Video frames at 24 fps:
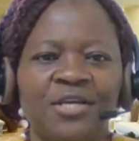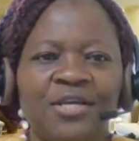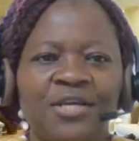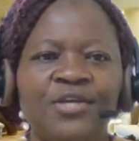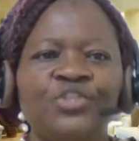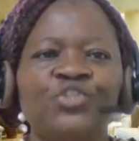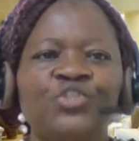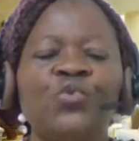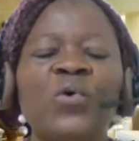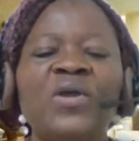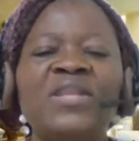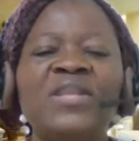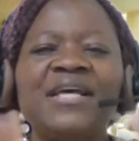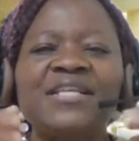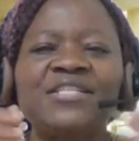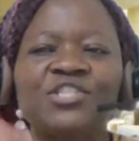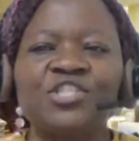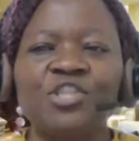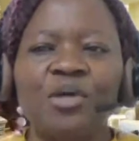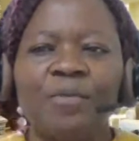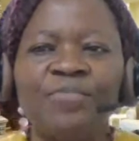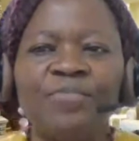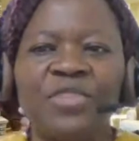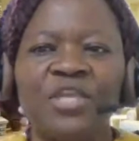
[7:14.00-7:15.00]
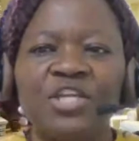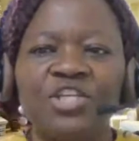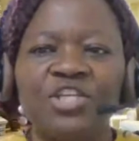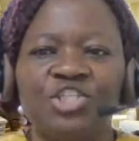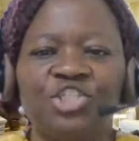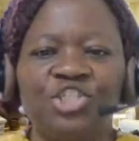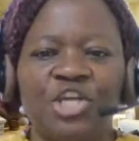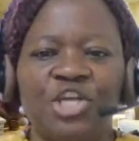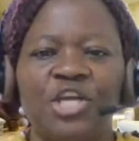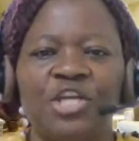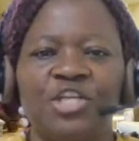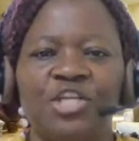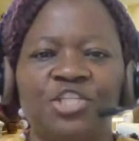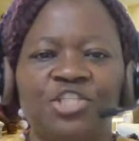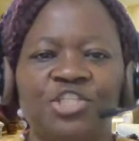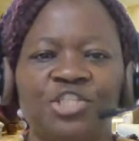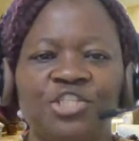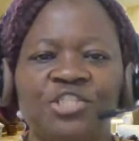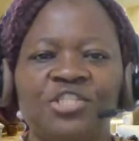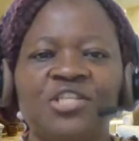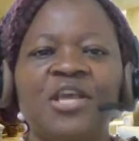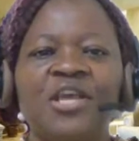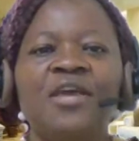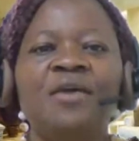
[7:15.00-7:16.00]
So when that something
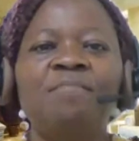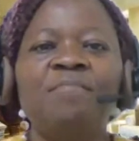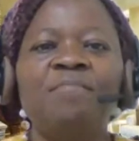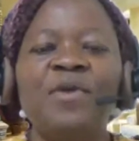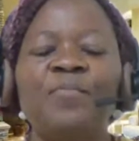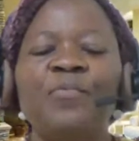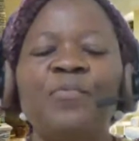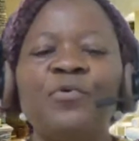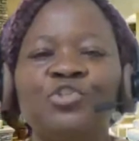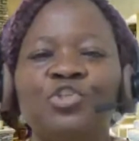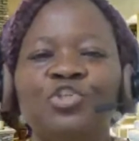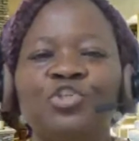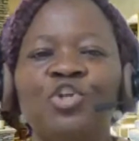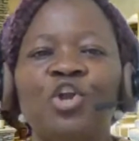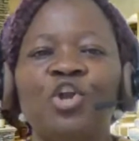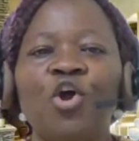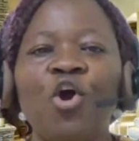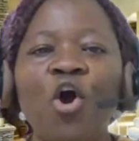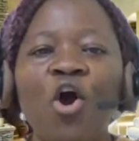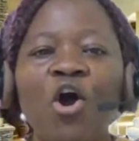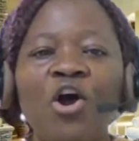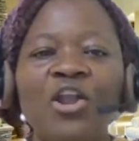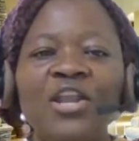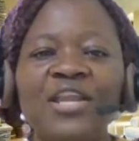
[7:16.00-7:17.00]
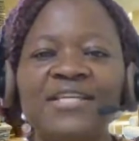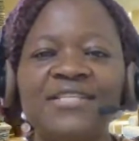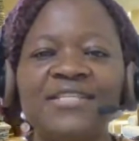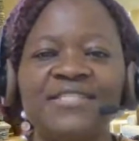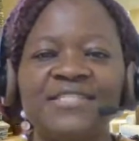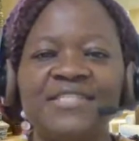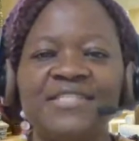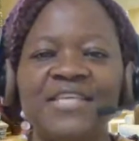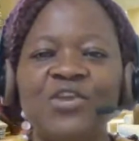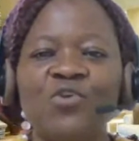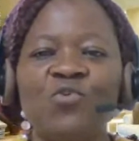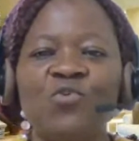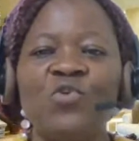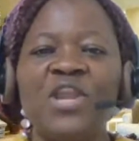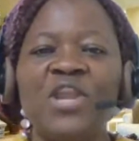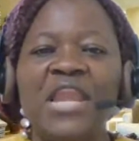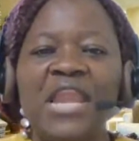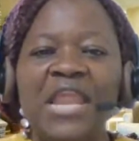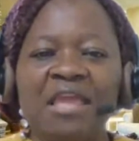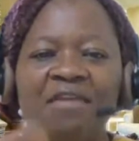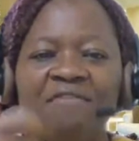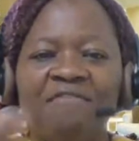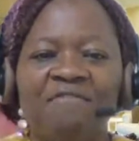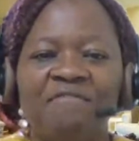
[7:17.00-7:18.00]
changes, people should not only see you
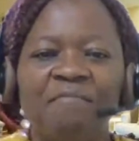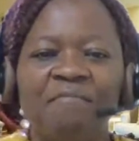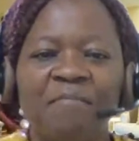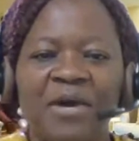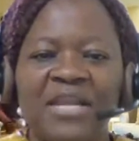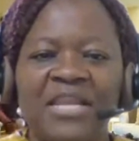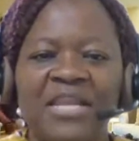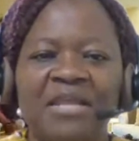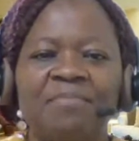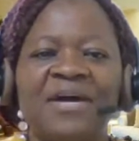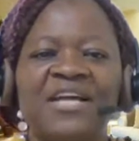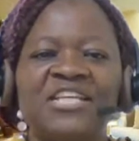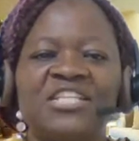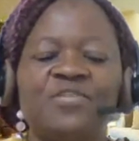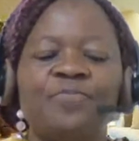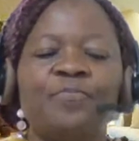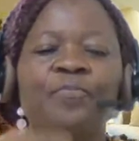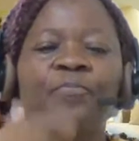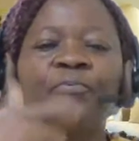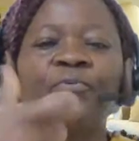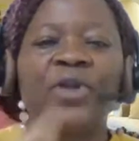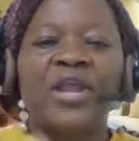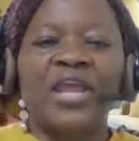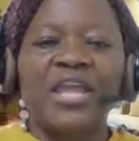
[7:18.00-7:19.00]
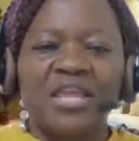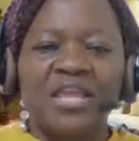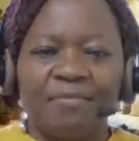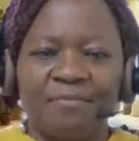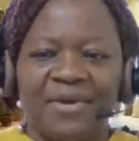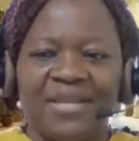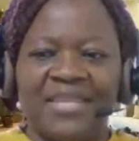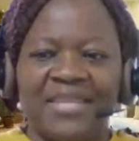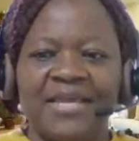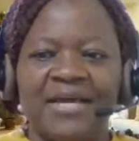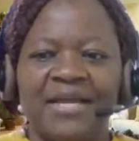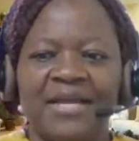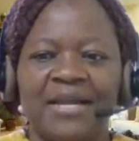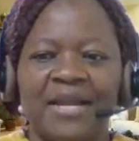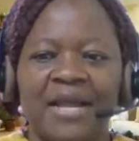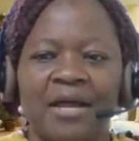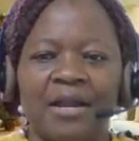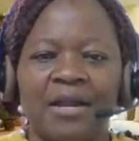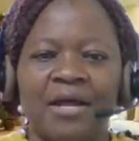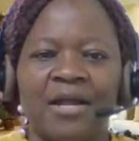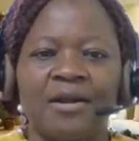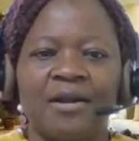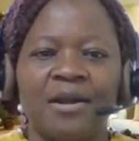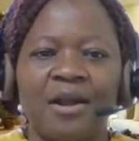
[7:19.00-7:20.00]
leave money by spraying money
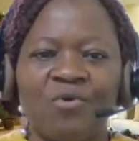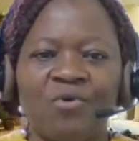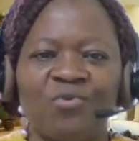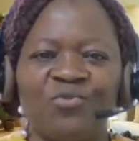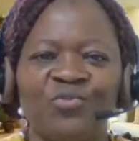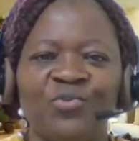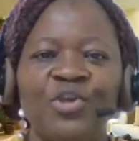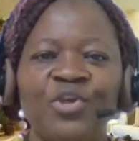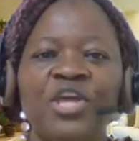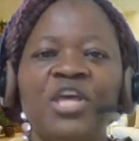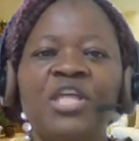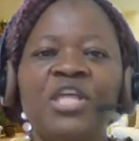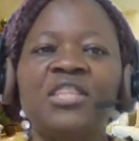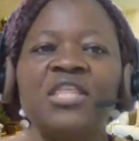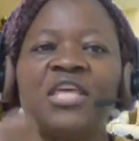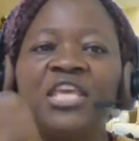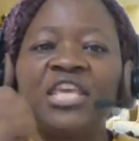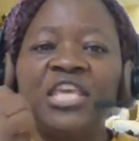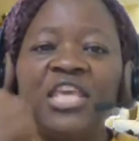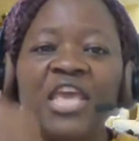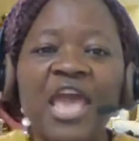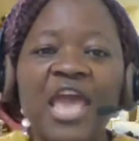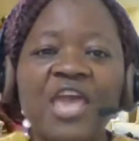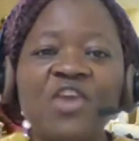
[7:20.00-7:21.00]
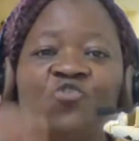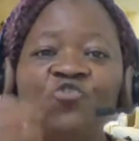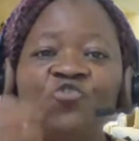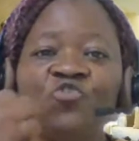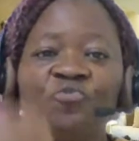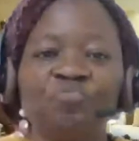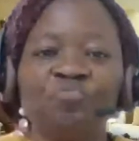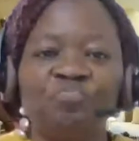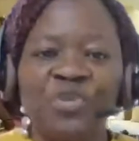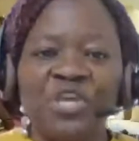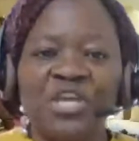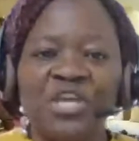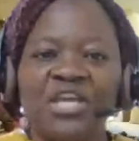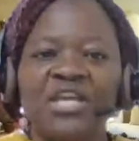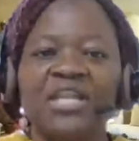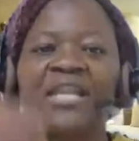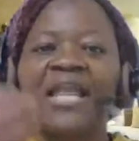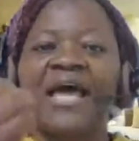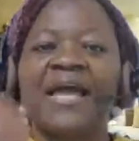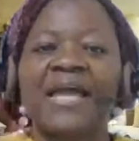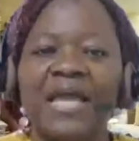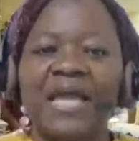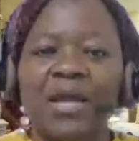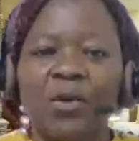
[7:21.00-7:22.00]
around, they hear you speak
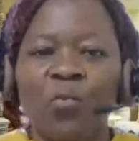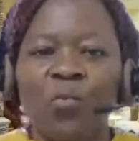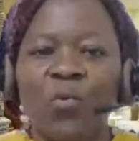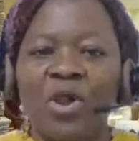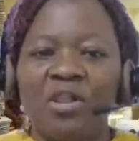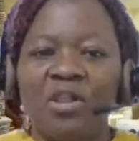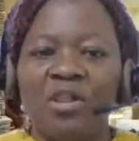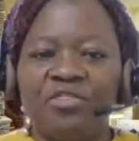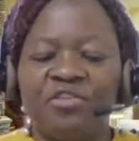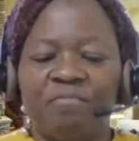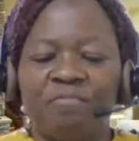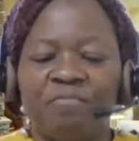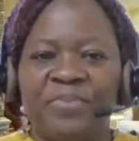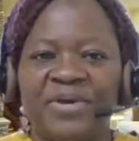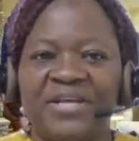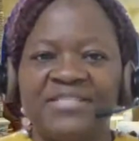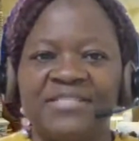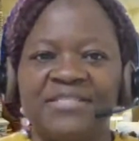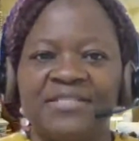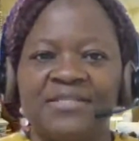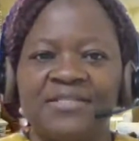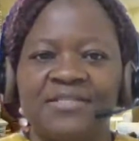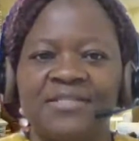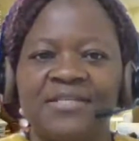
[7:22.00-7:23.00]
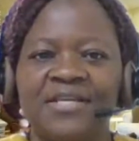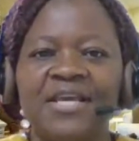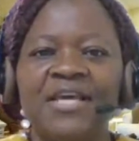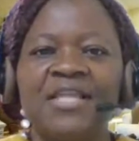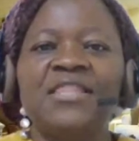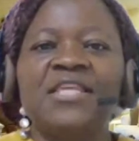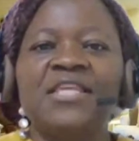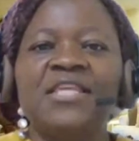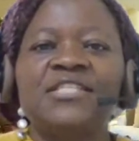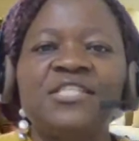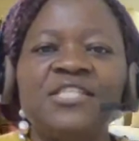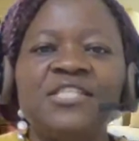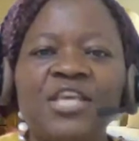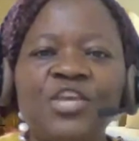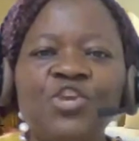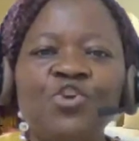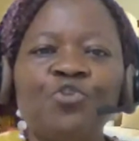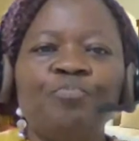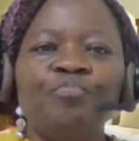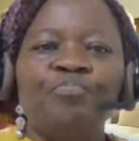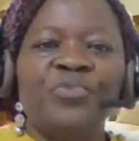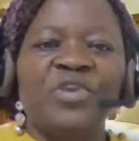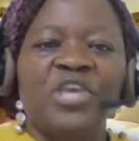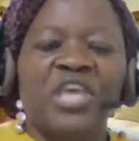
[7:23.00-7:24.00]
like a wealthy person. They see
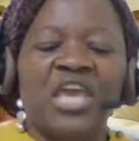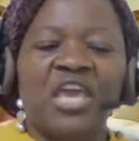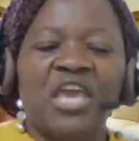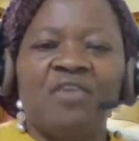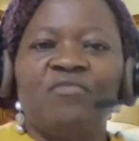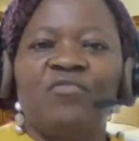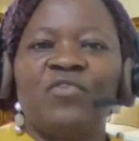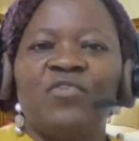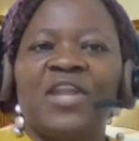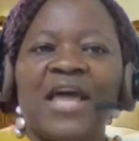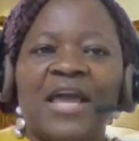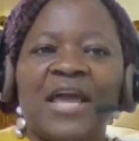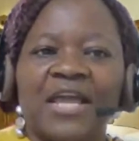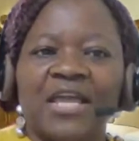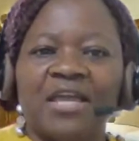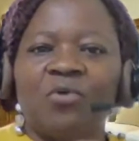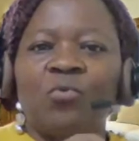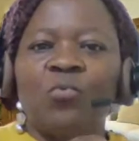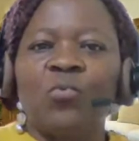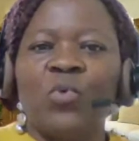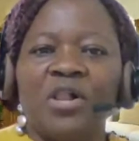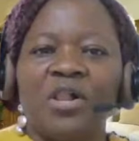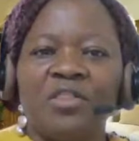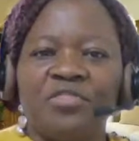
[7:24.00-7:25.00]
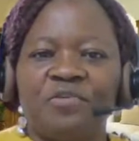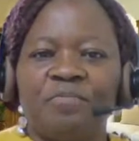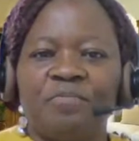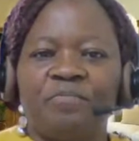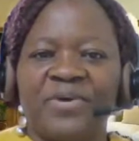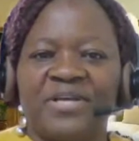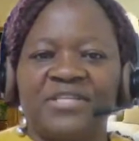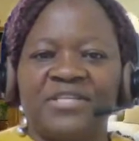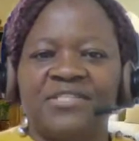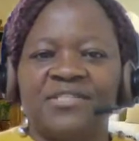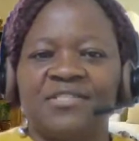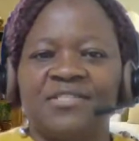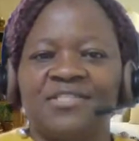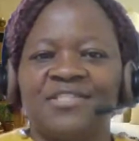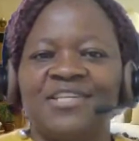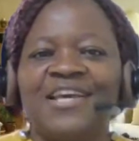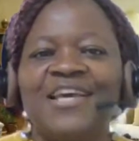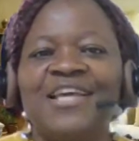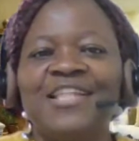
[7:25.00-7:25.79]
you behave like a wealthy person.